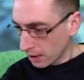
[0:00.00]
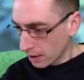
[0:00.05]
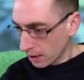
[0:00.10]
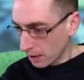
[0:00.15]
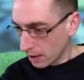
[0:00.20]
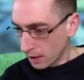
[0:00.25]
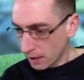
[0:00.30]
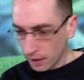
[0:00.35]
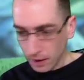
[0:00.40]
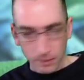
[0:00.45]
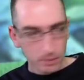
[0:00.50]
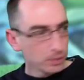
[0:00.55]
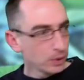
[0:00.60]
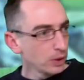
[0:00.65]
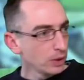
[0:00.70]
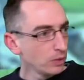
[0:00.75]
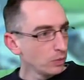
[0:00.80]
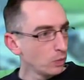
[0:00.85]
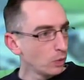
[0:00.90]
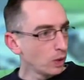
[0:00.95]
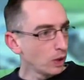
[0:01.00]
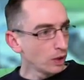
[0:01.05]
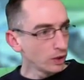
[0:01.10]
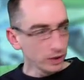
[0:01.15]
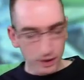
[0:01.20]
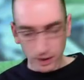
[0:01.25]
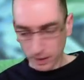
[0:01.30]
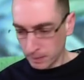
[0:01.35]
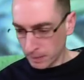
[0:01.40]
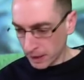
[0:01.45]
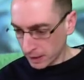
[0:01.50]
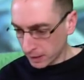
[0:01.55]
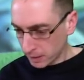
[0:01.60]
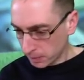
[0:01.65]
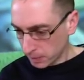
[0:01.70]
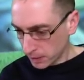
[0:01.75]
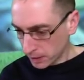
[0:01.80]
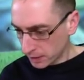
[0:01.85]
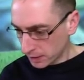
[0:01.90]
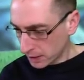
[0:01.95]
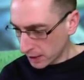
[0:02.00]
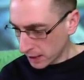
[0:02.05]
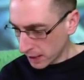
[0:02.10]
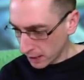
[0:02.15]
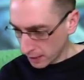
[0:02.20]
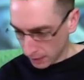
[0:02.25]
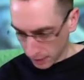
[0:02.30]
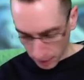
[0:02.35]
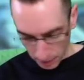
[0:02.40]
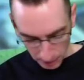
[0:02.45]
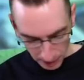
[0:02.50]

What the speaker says: 9.1 is max plus 10 is going to be